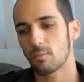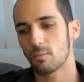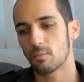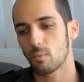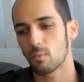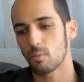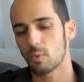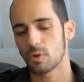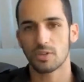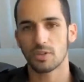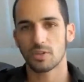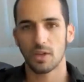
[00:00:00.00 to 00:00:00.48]

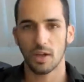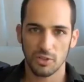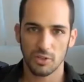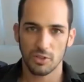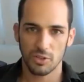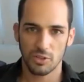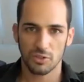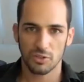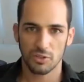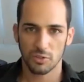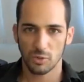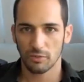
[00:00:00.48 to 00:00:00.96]
would
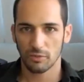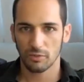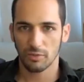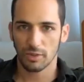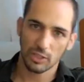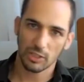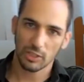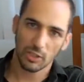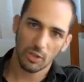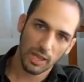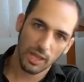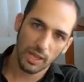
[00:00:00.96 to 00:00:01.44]
touch, sort of
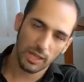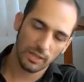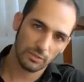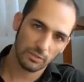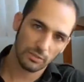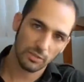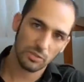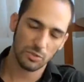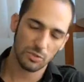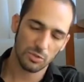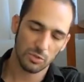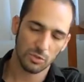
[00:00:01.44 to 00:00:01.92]
like hand
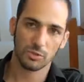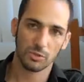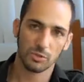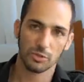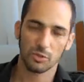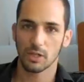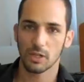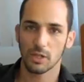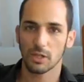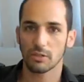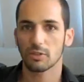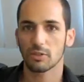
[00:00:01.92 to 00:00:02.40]
on the
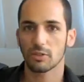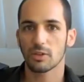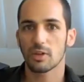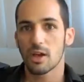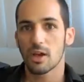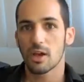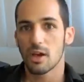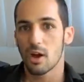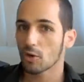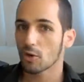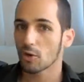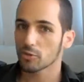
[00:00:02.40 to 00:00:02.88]
shoulder or whatever.
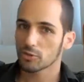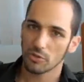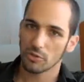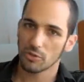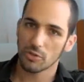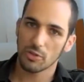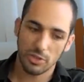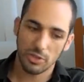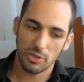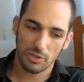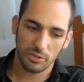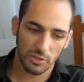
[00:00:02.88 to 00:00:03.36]

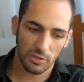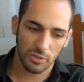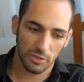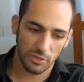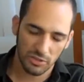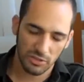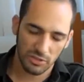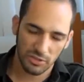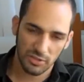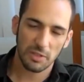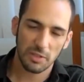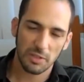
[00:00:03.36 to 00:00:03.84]
Also, that you can
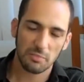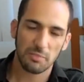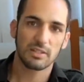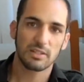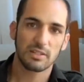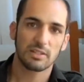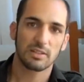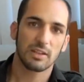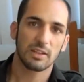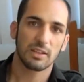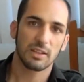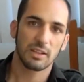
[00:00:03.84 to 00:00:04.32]
start to
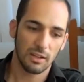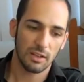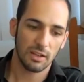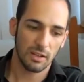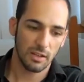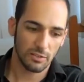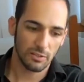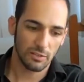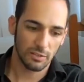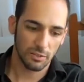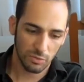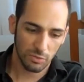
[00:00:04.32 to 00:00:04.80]
segment
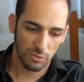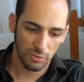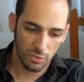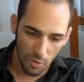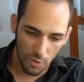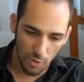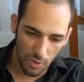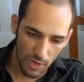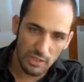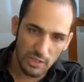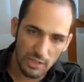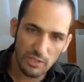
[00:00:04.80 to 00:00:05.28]
and sort of
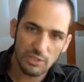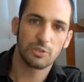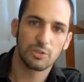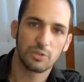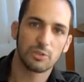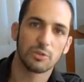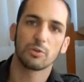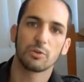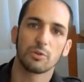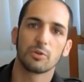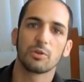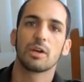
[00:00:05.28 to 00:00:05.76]
go
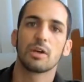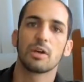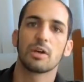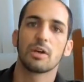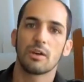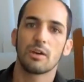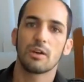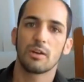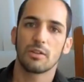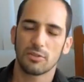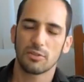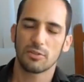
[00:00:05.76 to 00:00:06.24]
into
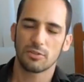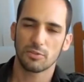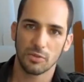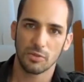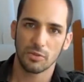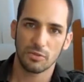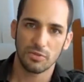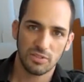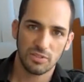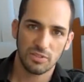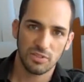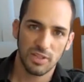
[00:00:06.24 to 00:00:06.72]
this
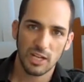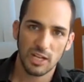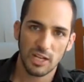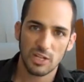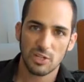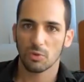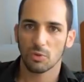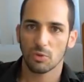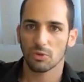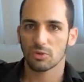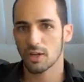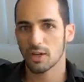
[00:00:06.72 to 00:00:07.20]
sort of
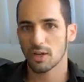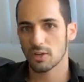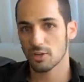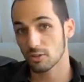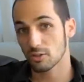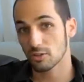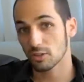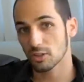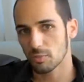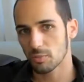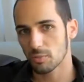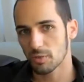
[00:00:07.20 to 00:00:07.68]
sexual
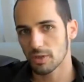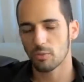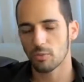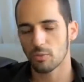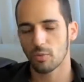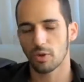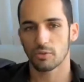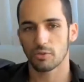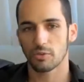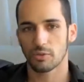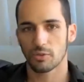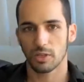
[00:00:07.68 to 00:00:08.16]
touch a little bit
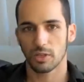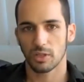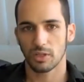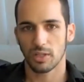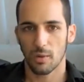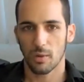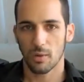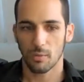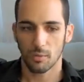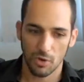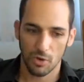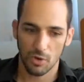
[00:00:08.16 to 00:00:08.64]
while you're doing
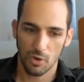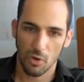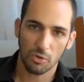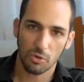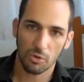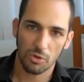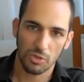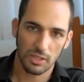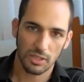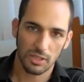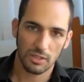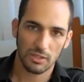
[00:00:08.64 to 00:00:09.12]
that, where you're
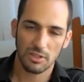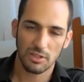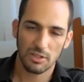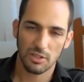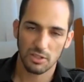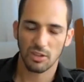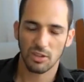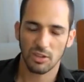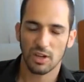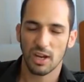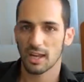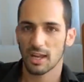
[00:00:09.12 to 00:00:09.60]

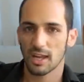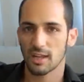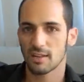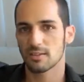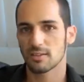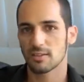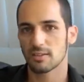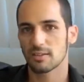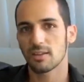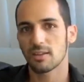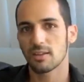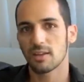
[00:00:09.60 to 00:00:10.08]
touching her
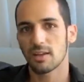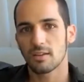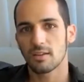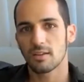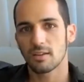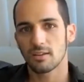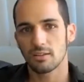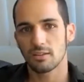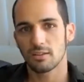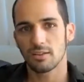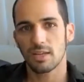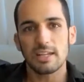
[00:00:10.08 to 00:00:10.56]
hands
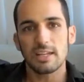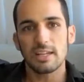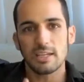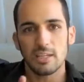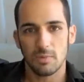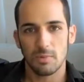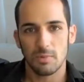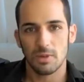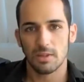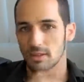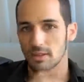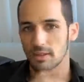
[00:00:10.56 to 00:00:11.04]
and
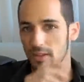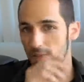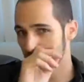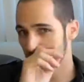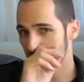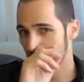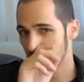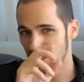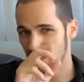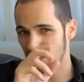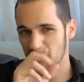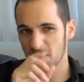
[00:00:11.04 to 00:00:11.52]
intimate
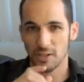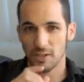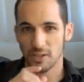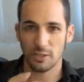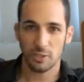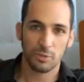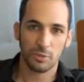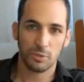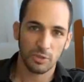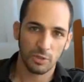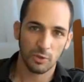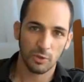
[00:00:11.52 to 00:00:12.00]
things you might
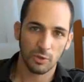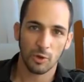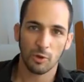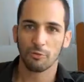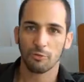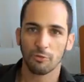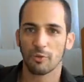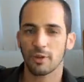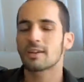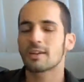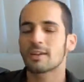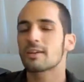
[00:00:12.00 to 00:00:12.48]
do with a
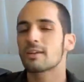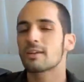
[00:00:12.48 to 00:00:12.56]
girlfriend.